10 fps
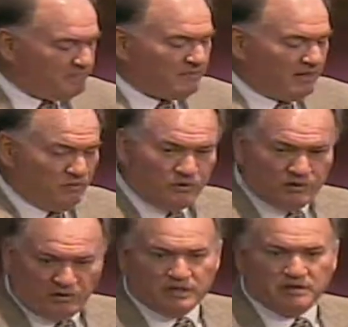And we're going to
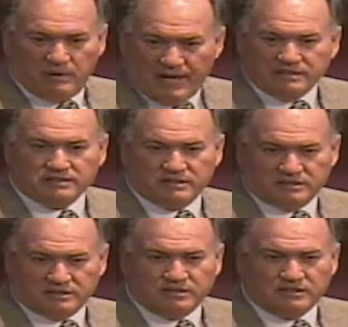look at passages that
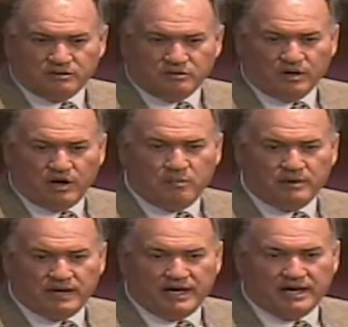just sort of open
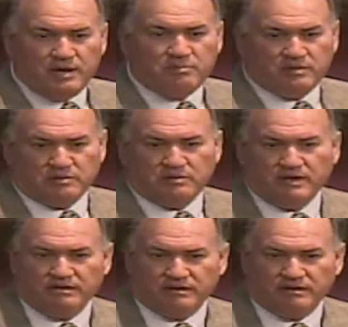that up a little bit.